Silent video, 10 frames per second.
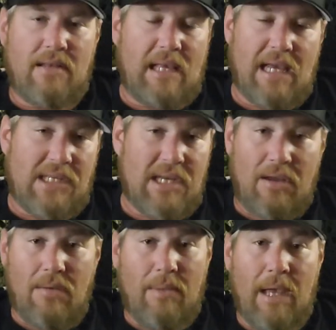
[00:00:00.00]
And like I
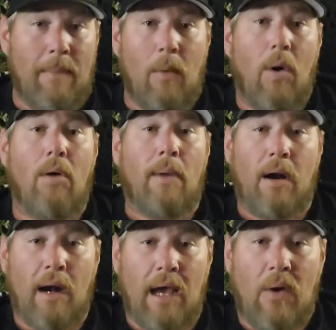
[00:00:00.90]
said, you can buy them at
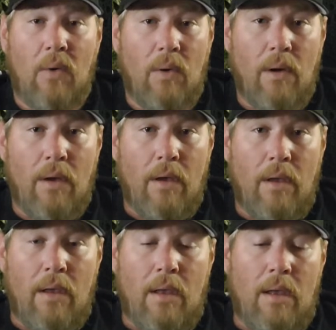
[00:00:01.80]
Walmart now.
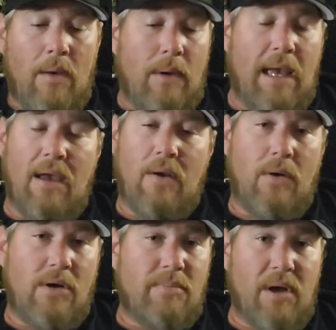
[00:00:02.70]
Well, I, of
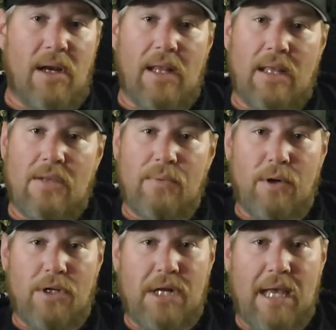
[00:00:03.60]
course, bought it at the
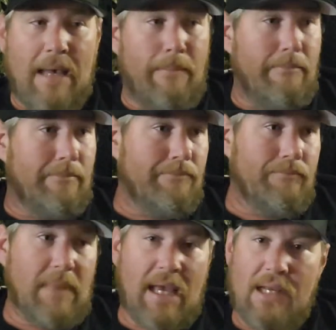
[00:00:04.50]
sports shop,
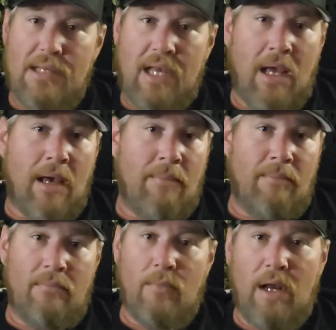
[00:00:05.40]
had it set
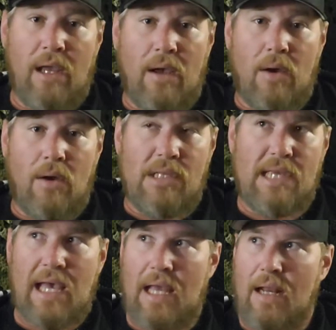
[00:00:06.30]
up, ready to go. It's
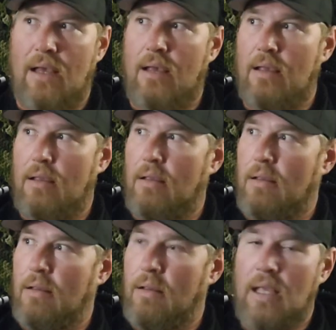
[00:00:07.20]
got I
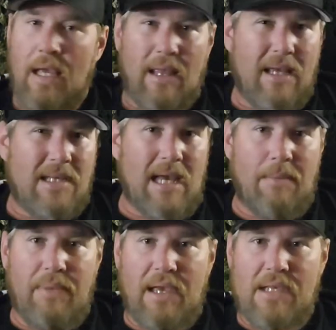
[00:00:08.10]
think it's
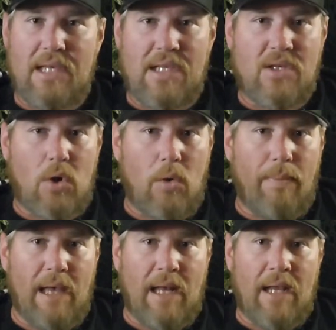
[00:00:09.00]
got a BSA
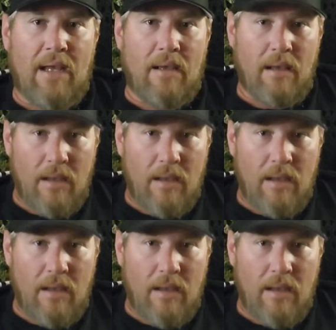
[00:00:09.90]
scope on it.